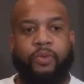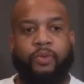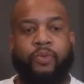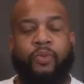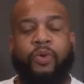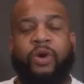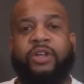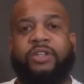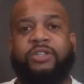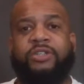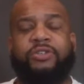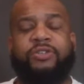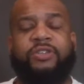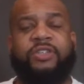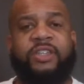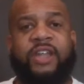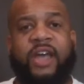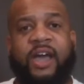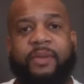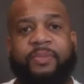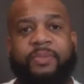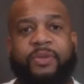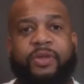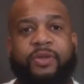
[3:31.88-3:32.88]
Once you
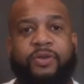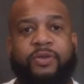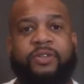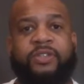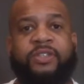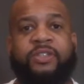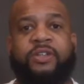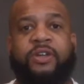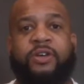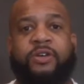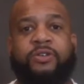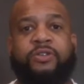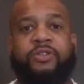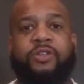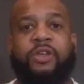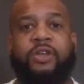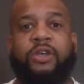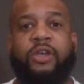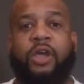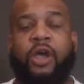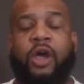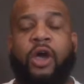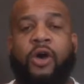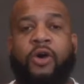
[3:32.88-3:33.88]
stop using those,
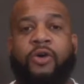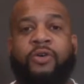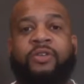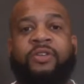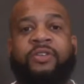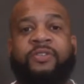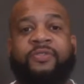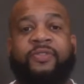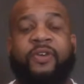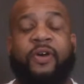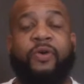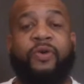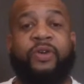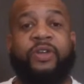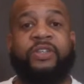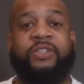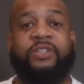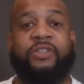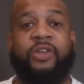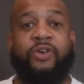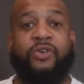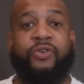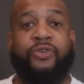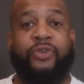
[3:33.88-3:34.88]
only
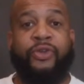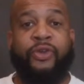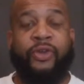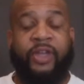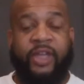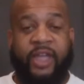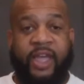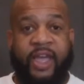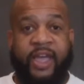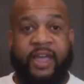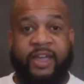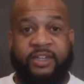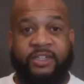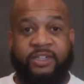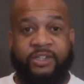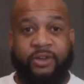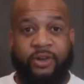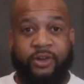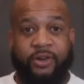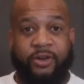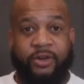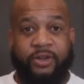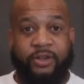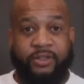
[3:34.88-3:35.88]
focus on your cash
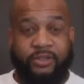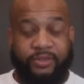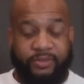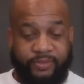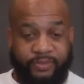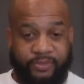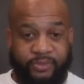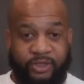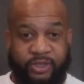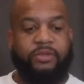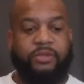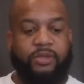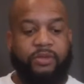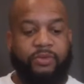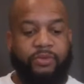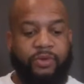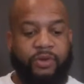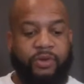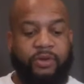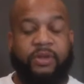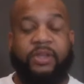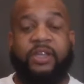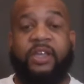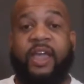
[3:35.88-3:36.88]
cards.
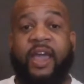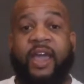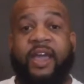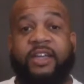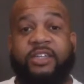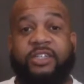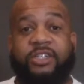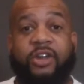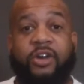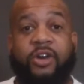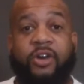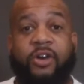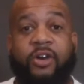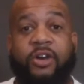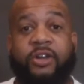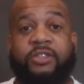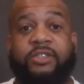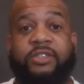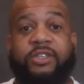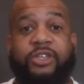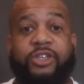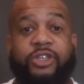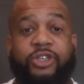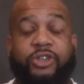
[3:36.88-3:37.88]
Well, cash
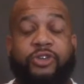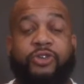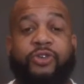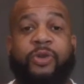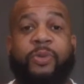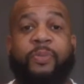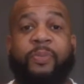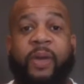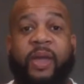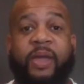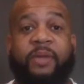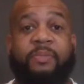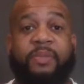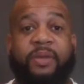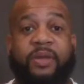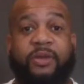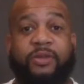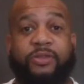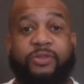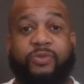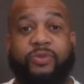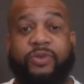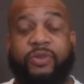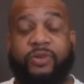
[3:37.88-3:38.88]
cards you can pay
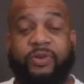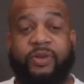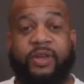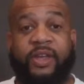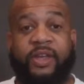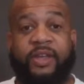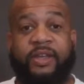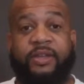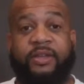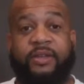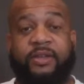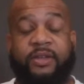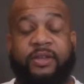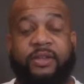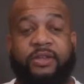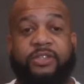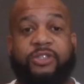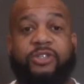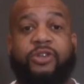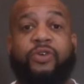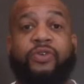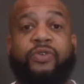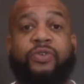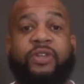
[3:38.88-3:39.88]
bills with, okay?
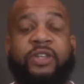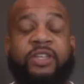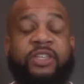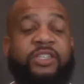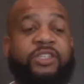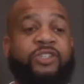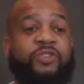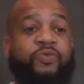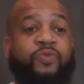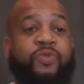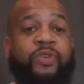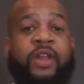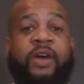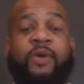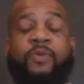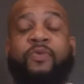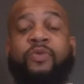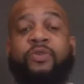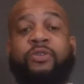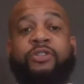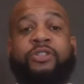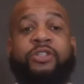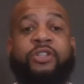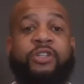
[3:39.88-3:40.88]
So this is what I
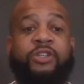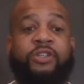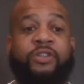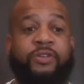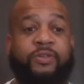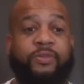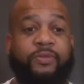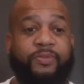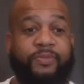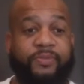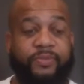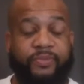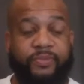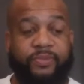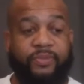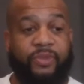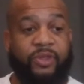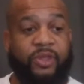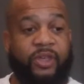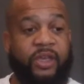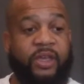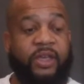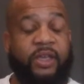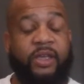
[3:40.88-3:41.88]
want you to do,
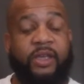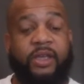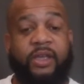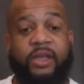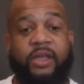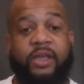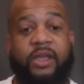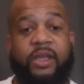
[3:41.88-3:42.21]
okay?